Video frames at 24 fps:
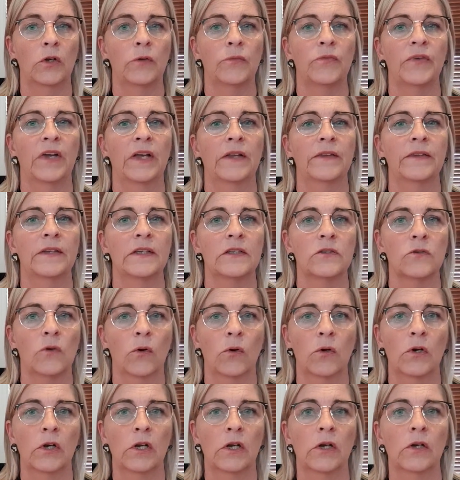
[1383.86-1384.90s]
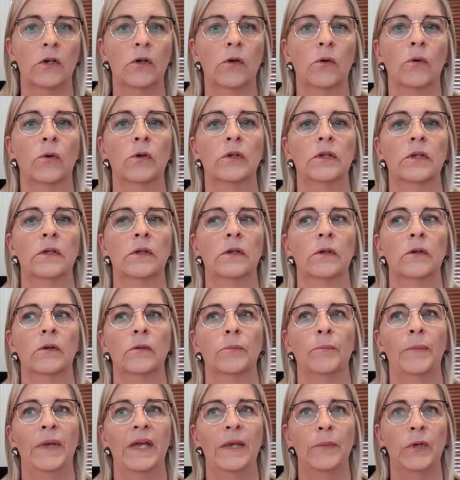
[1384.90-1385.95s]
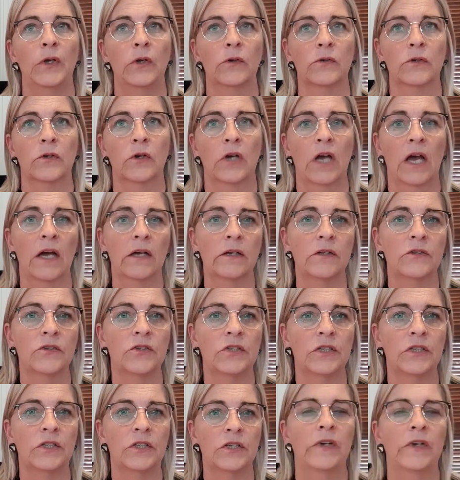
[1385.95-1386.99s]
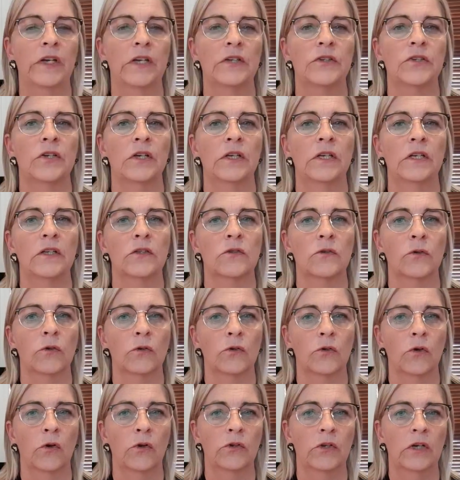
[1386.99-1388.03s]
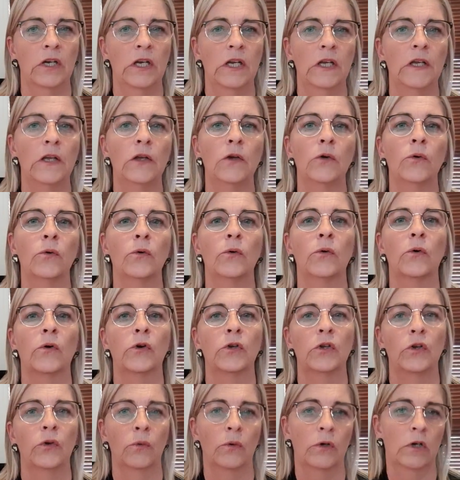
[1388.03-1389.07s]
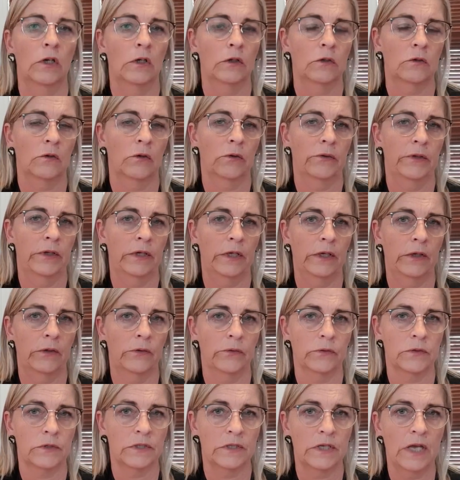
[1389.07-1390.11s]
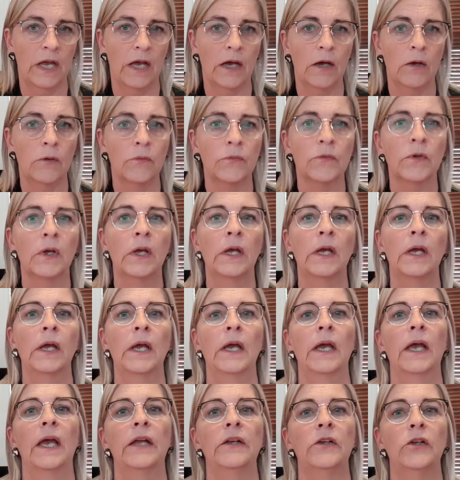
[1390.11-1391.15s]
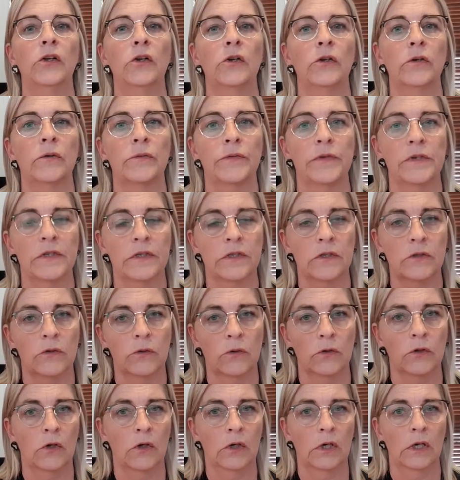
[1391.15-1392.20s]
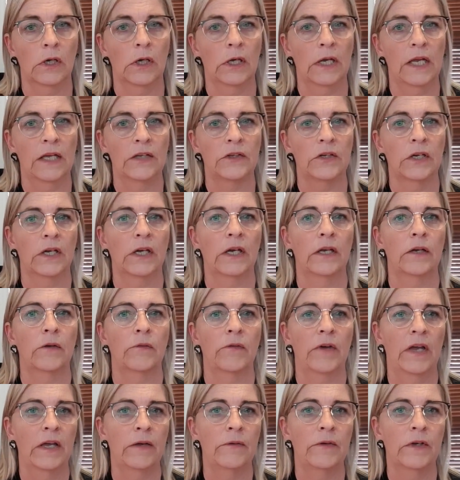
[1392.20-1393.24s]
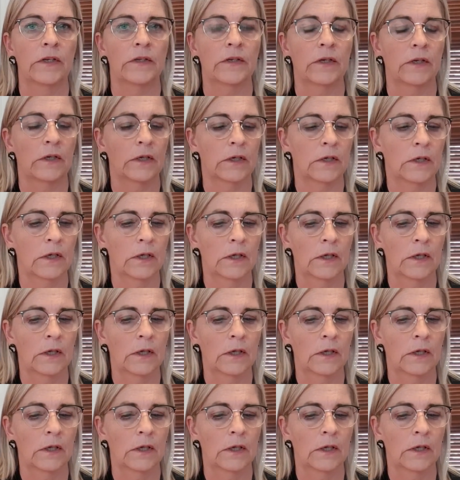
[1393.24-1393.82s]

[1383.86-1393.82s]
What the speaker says: you felt dishonored, or maybe your current situation is not honoring you, or you are not honoring yourself, and the universe is not going to let you get away with it.